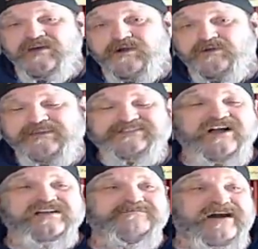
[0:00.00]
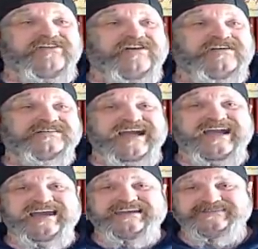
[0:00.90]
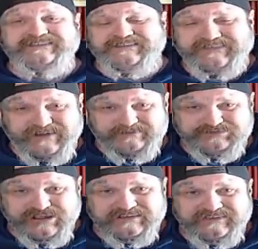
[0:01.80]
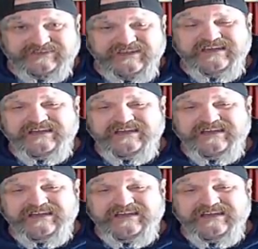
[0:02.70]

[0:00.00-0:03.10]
where we talk about all kinds of subjects.